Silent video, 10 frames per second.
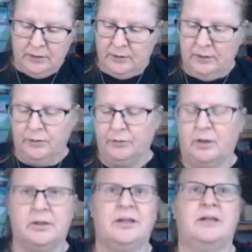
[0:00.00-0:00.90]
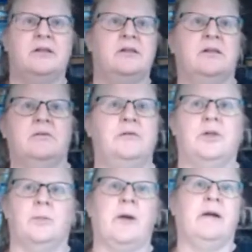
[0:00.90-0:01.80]
you've got kids, you're
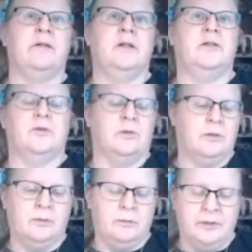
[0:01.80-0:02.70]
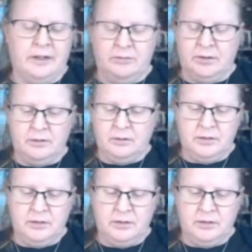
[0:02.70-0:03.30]
married or whatever.